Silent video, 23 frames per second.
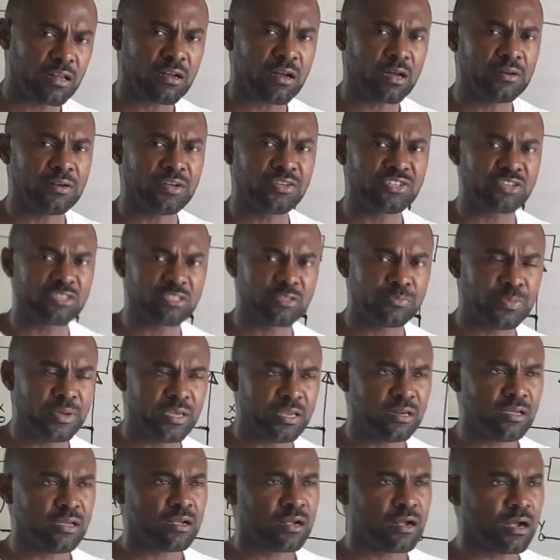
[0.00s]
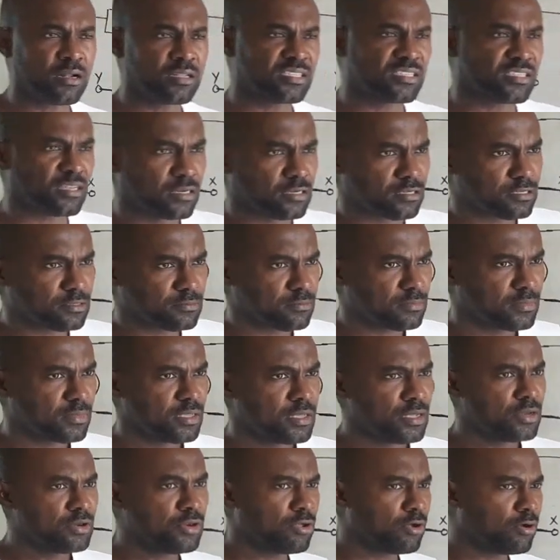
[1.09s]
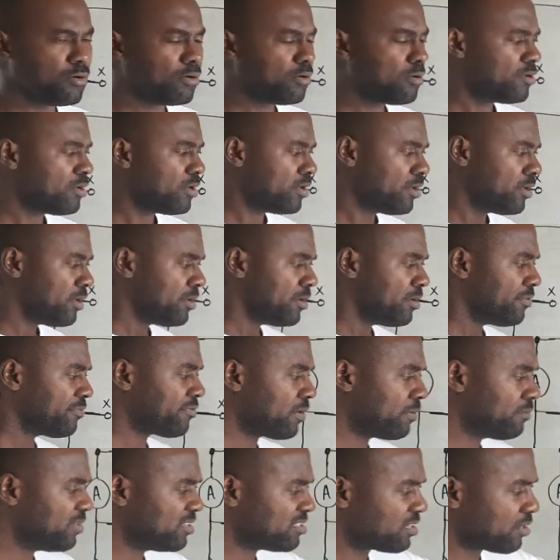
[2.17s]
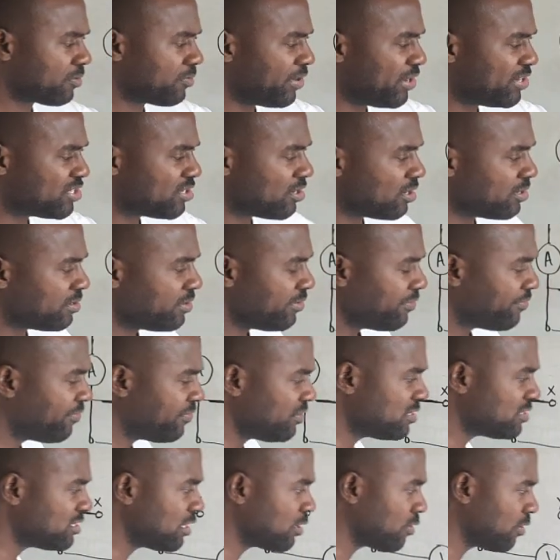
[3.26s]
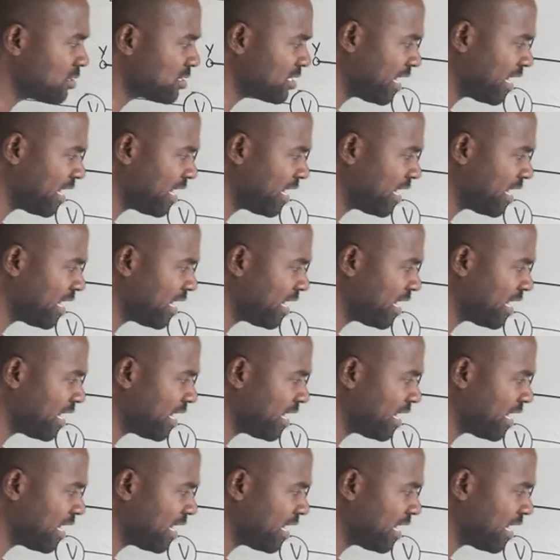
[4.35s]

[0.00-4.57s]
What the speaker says: conditions remain constant. Now from this equation, V is equal to